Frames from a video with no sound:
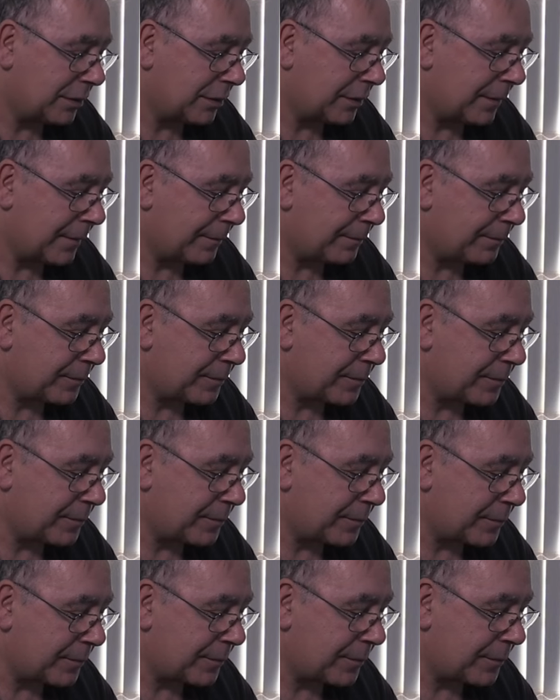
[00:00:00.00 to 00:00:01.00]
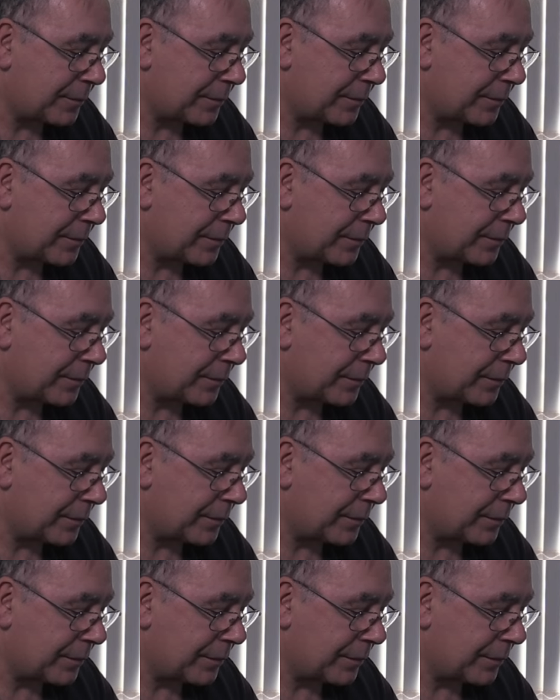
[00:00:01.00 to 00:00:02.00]

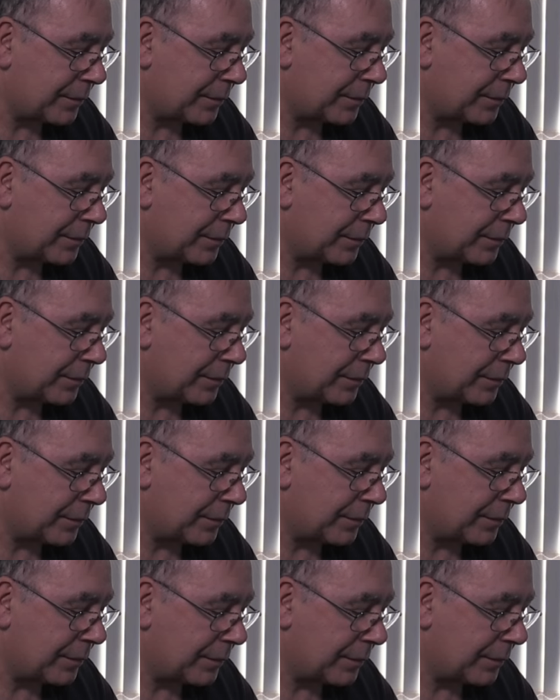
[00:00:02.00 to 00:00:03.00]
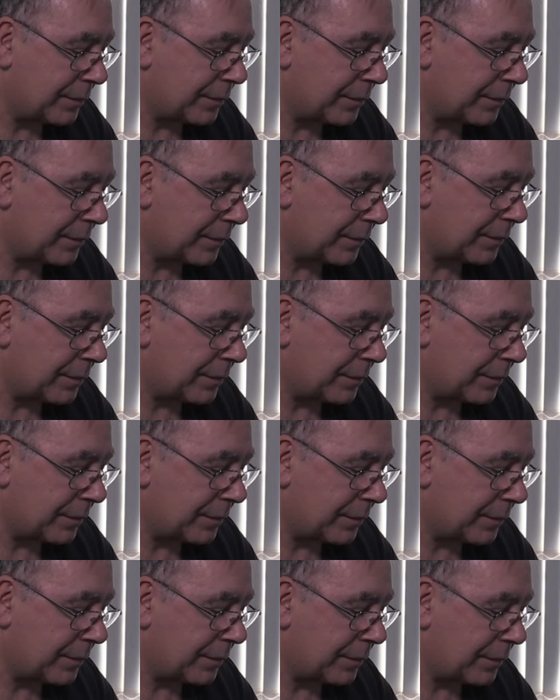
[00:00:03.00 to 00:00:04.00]

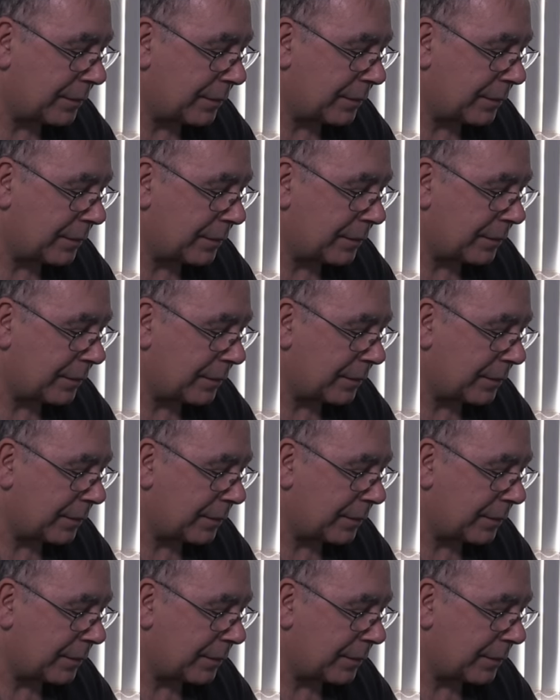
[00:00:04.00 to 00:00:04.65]
No one is speaking in this clip.